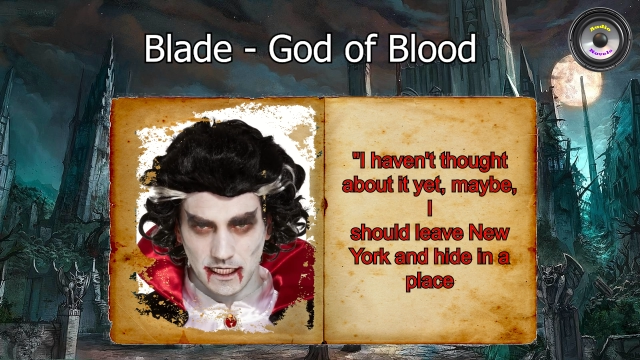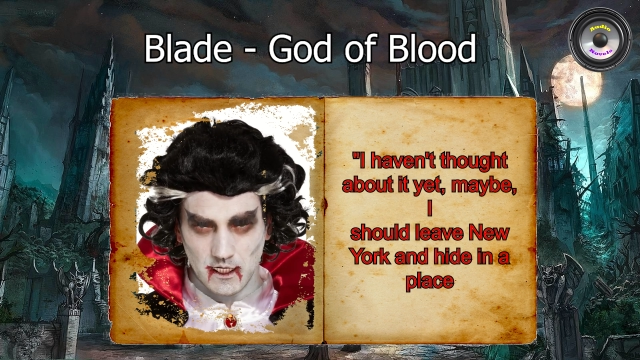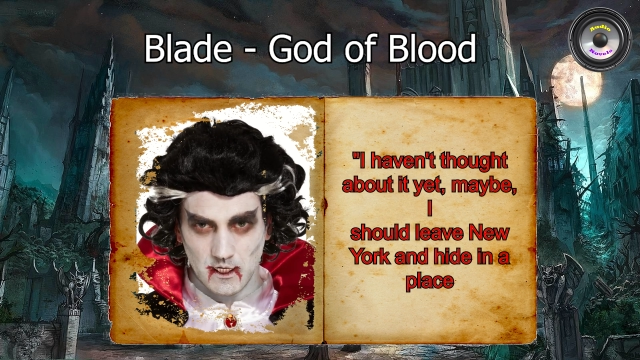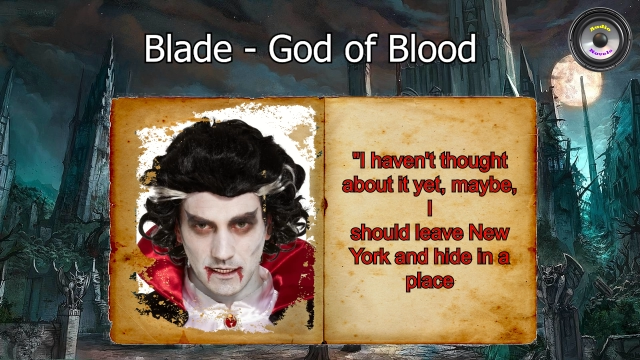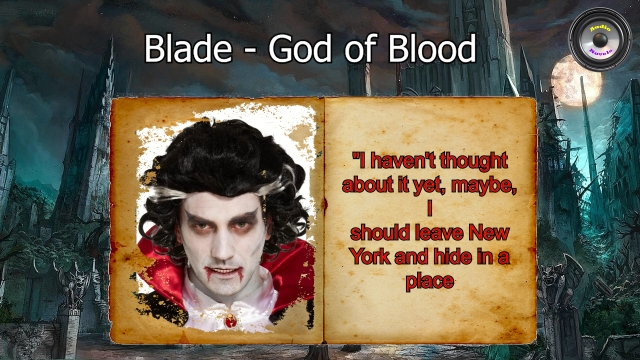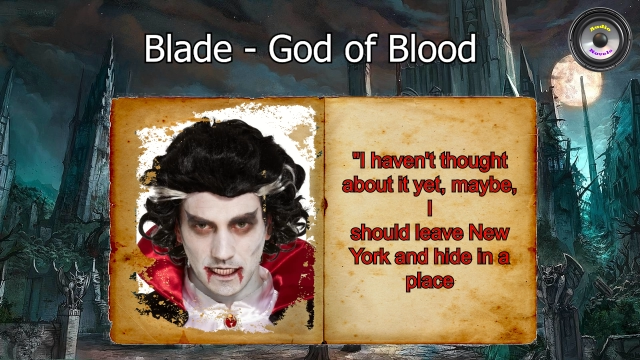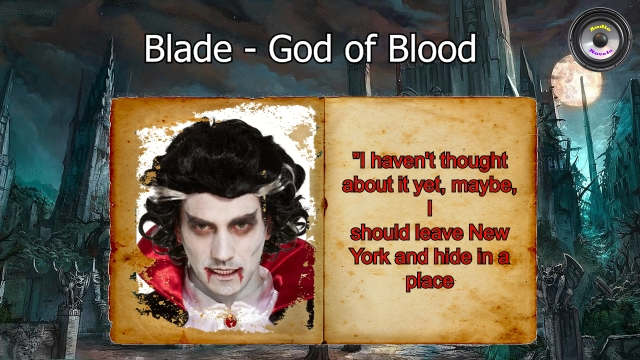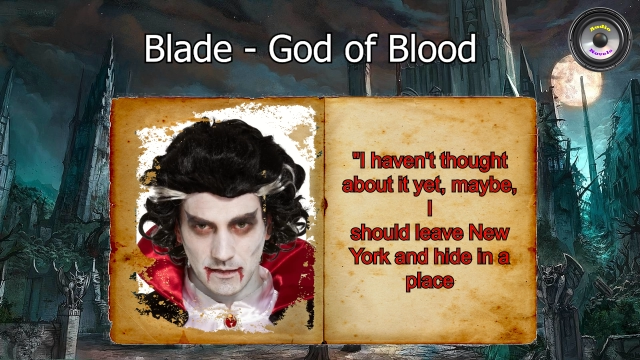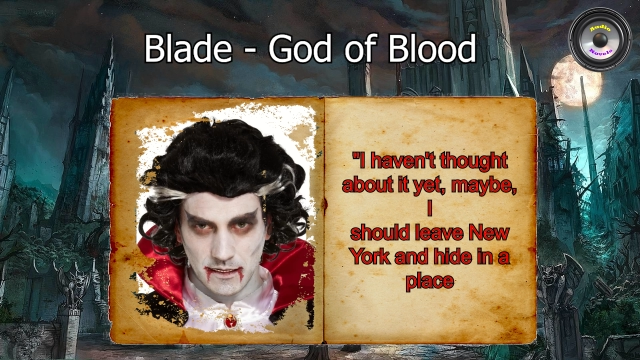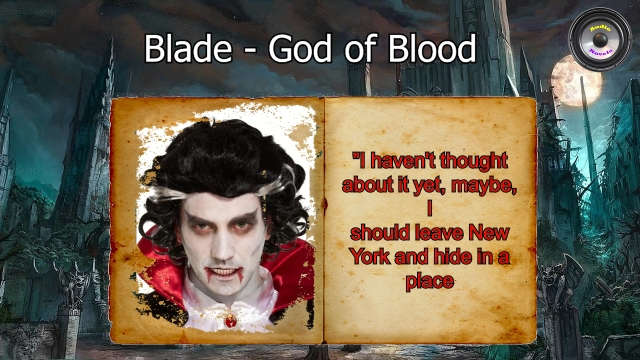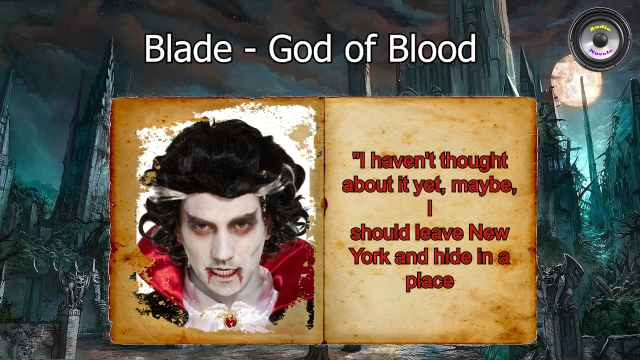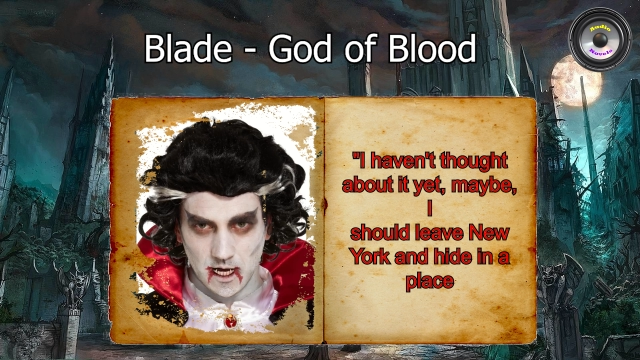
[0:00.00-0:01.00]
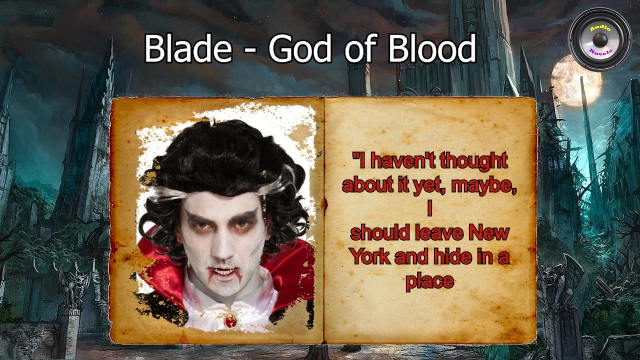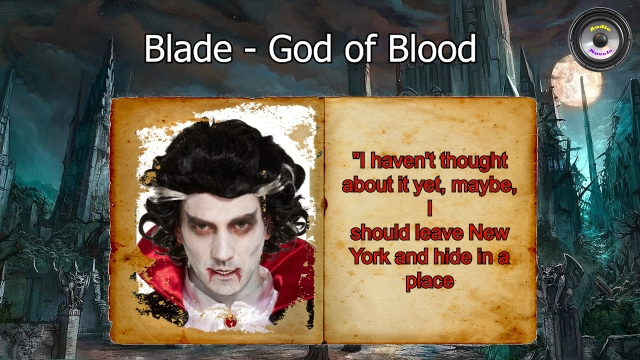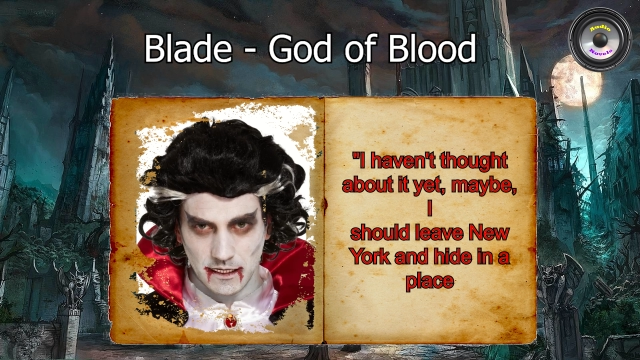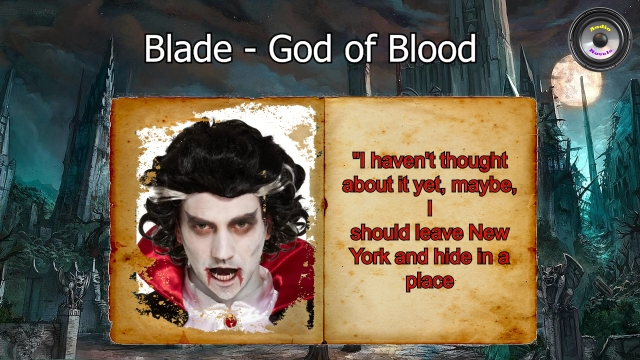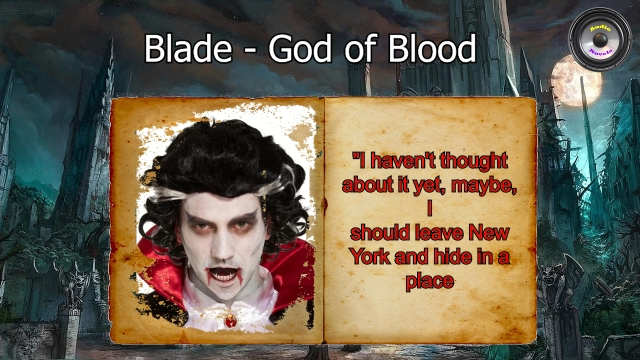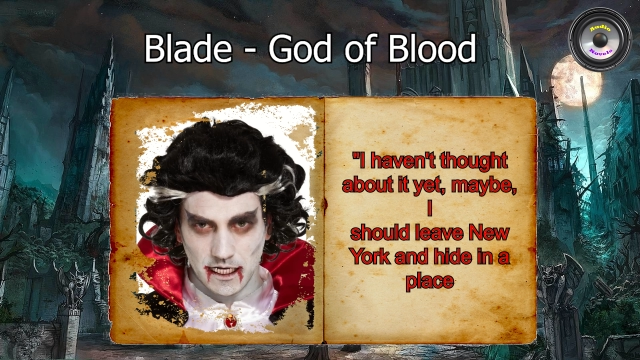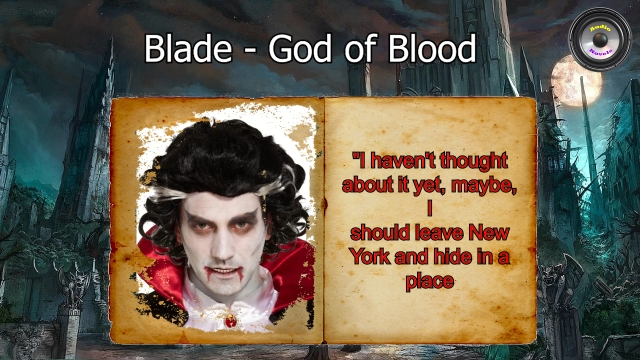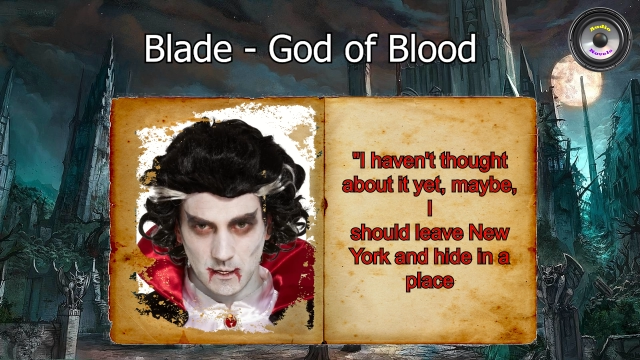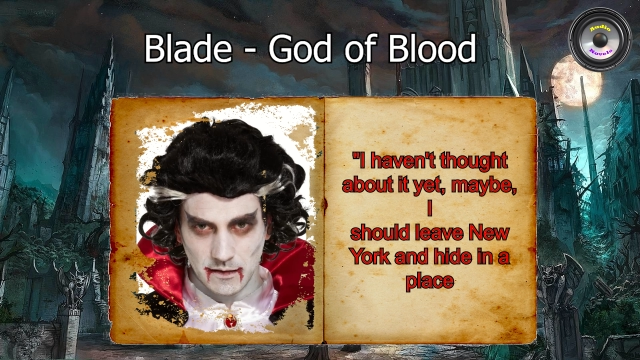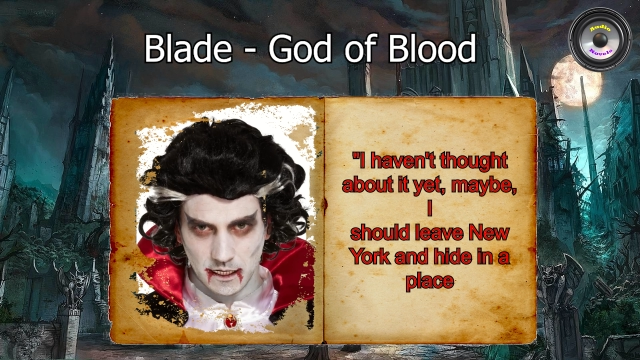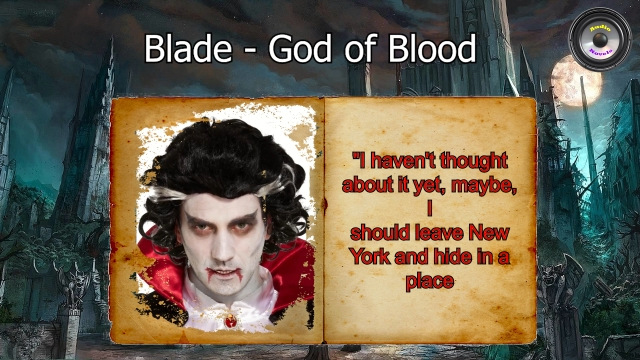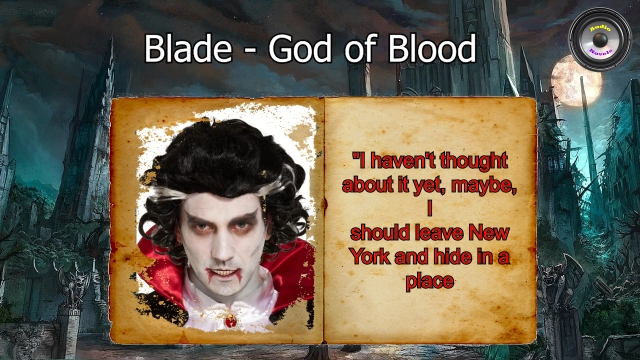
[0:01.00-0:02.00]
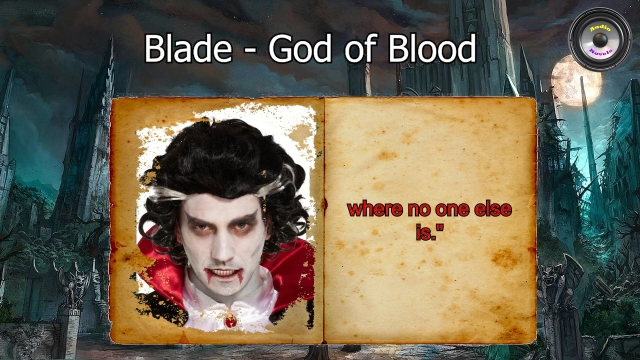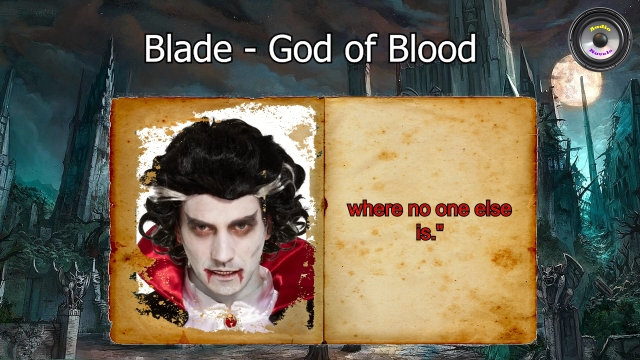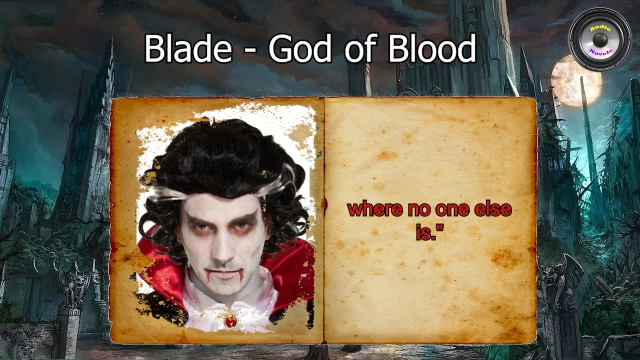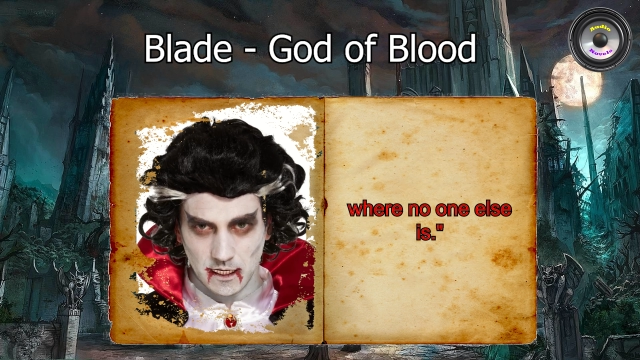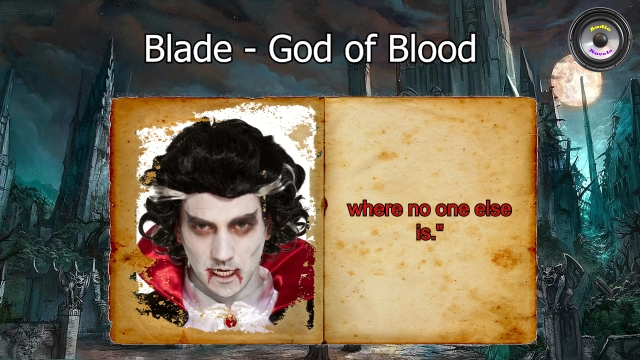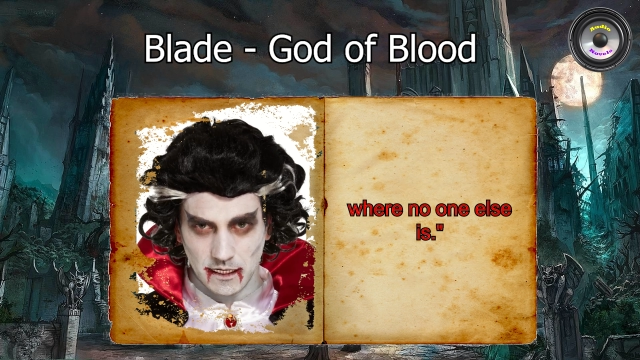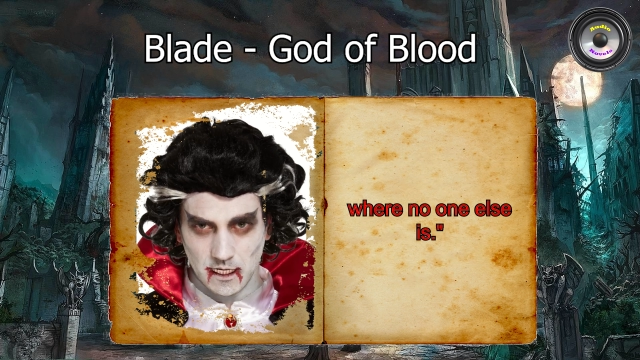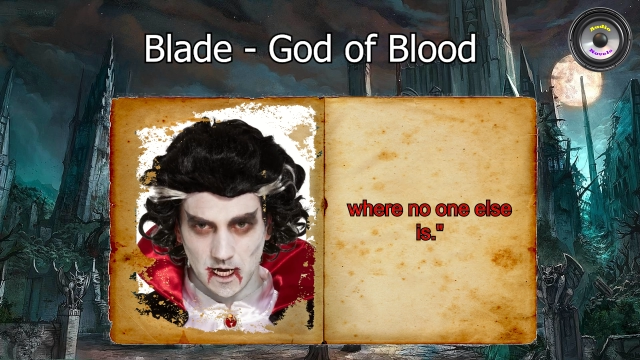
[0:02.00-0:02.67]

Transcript: I should leave New York and hide in a place where no